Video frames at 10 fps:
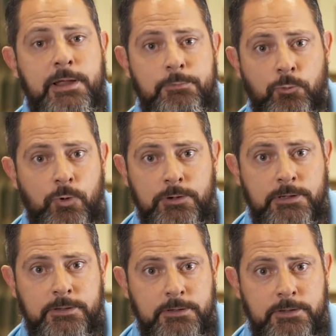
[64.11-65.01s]
paperwork
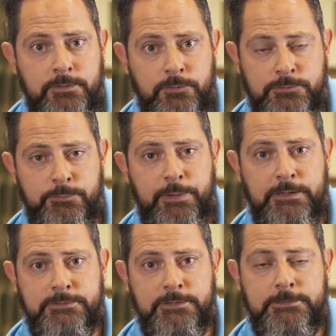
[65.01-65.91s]
and those
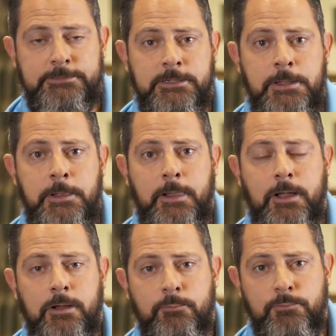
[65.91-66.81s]
semantics.
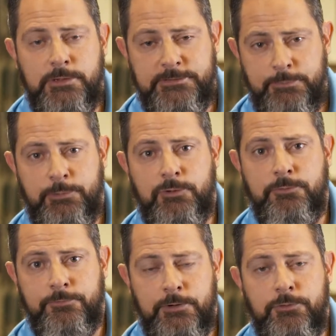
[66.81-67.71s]
The typical
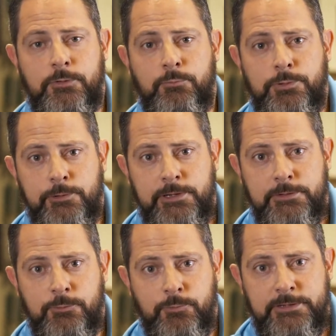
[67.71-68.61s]
federal employee
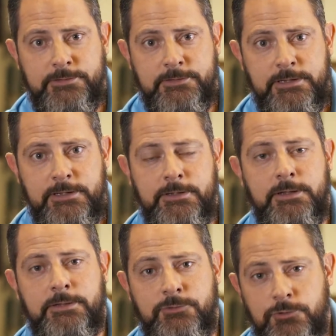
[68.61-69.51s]
that we see
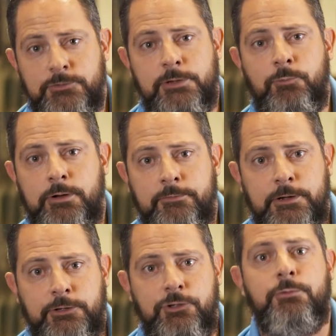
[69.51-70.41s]
is usually one of a
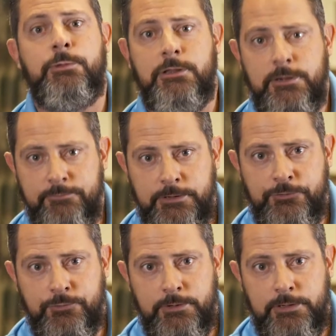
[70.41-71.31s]
cumulative
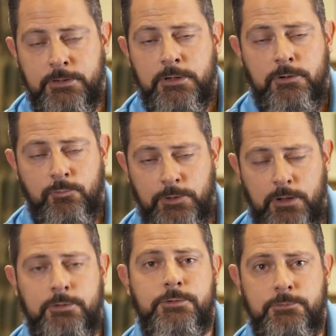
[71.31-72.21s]
injury. We
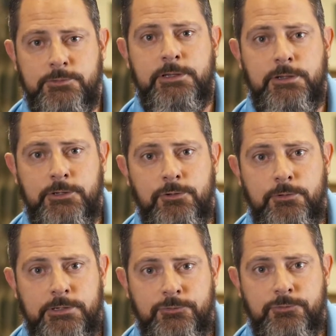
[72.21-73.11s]
also see
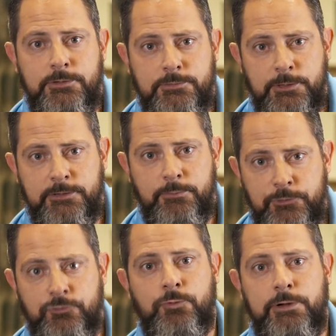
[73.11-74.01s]
acute injuries, but the
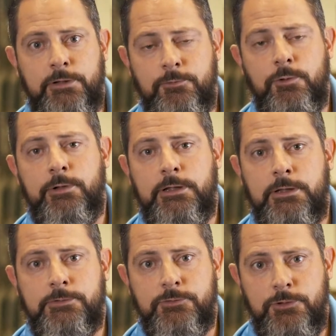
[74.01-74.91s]
majority of what we
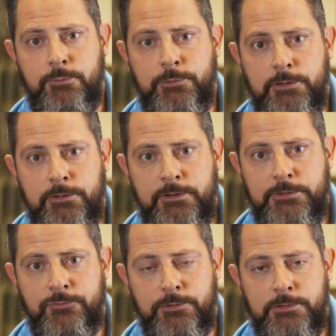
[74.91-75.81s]
get is cumulative
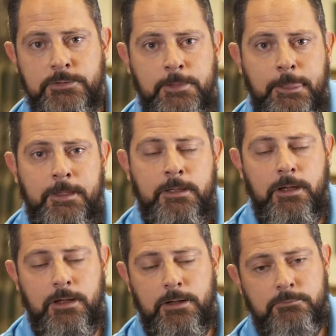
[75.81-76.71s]
injuries.
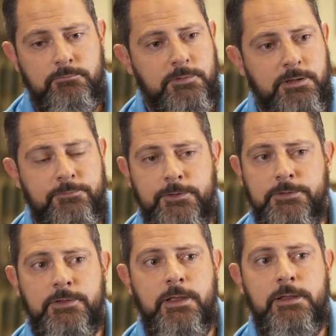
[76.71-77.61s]
If
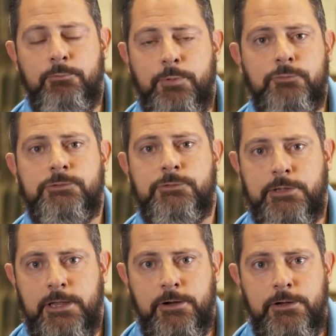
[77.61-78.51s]
it's a postal
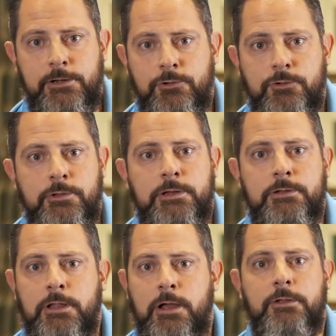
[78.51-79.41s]
carrier, you get a
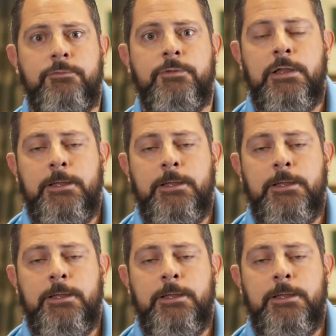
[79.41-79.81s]
lot of